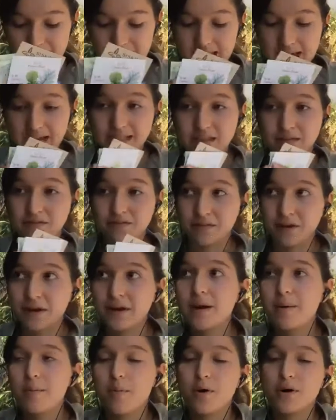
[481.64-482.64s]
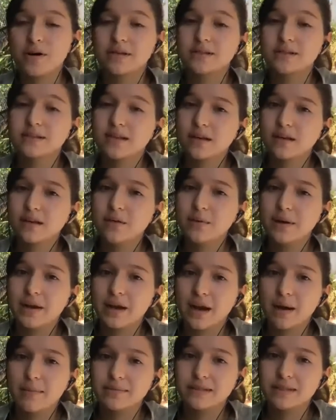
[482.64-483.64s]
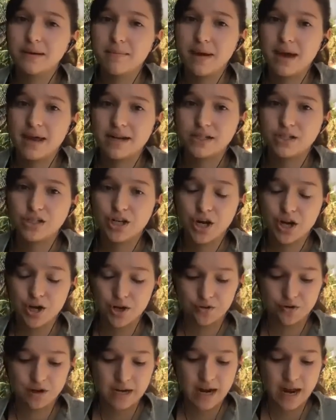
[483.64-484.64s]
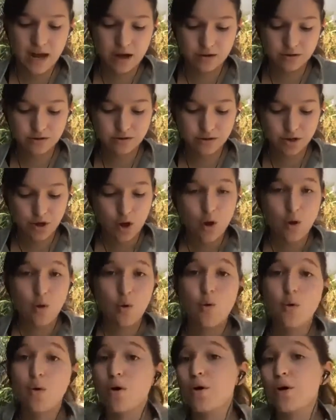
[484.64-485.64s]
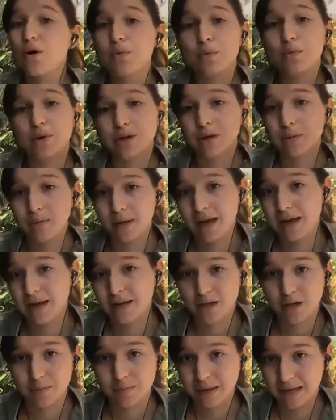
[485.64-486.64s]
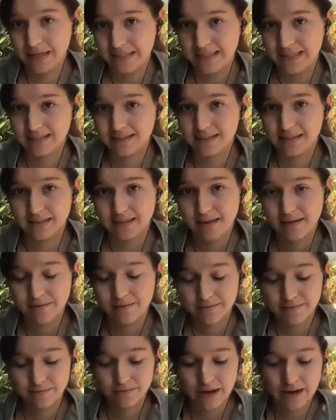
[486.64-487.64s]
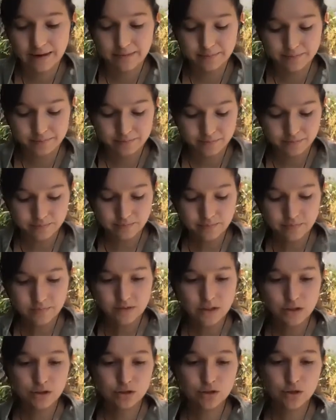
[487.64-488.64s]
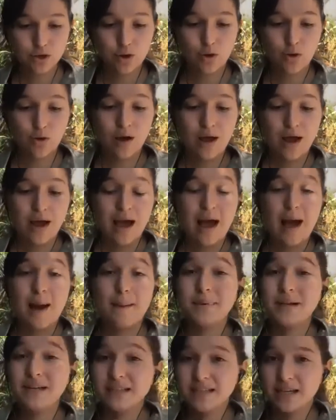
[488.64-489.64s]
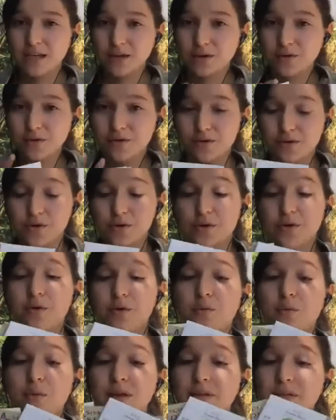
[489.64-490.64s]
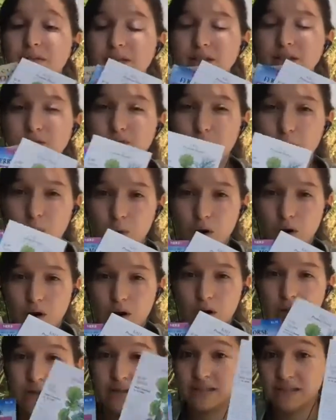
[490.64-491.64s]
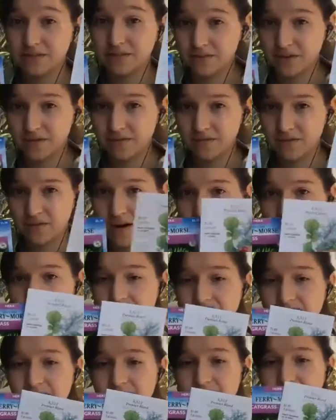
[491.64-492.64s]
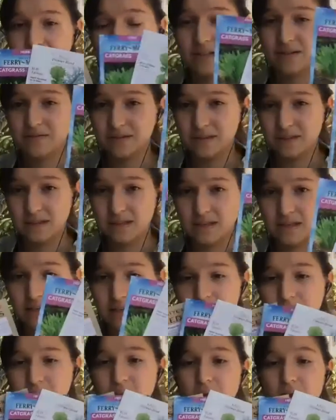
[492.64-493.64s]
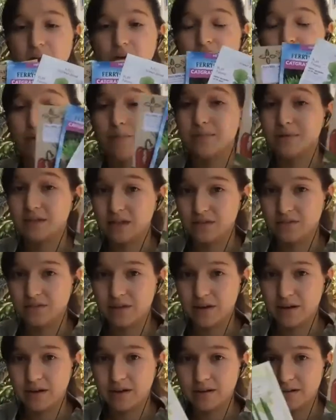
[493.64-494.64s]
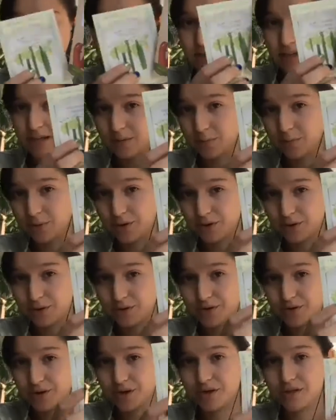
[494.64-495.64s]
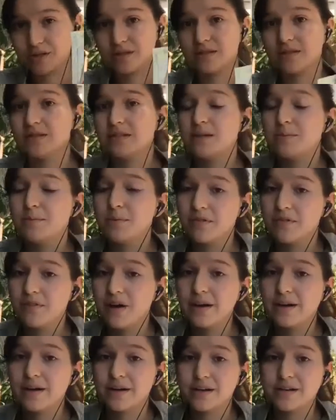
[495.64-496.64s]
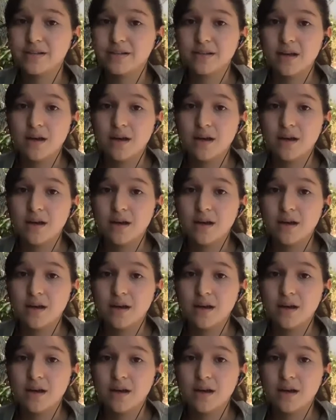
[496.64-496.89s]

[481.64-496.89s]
is a very important skill when it comes to managing a greenhouse or when you're planning your planting season, right? So I'm going to take you through with these 4 different varieties of seeds from different seed producers and seed providers,